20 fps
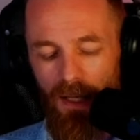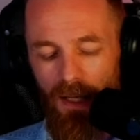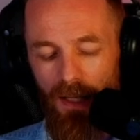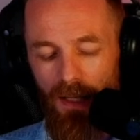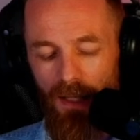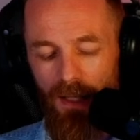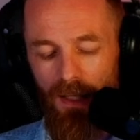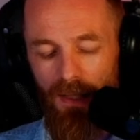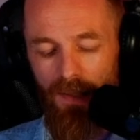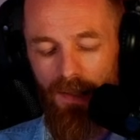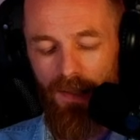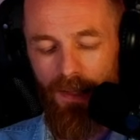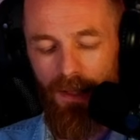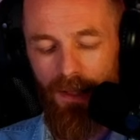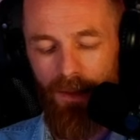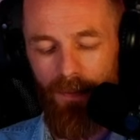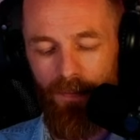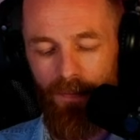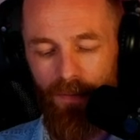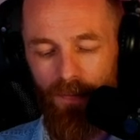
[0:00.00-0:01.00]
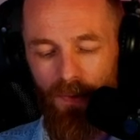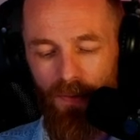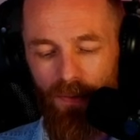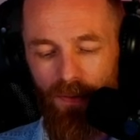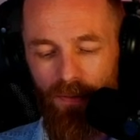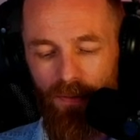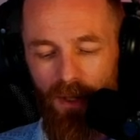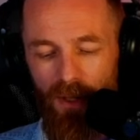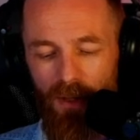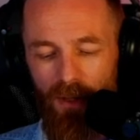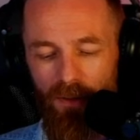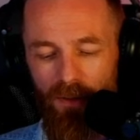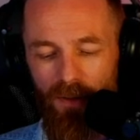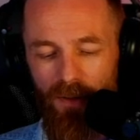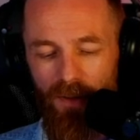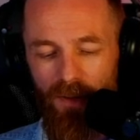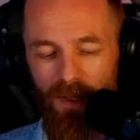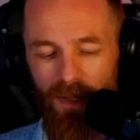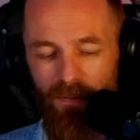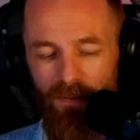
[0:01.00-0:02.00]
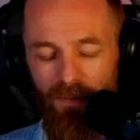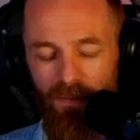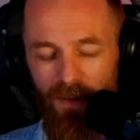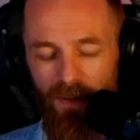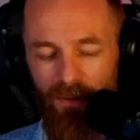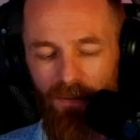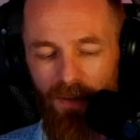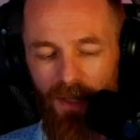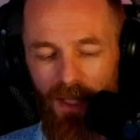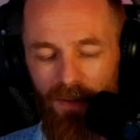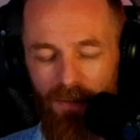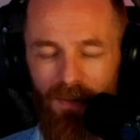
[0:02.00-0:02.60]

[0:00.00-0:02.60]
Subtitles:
That's 375,000.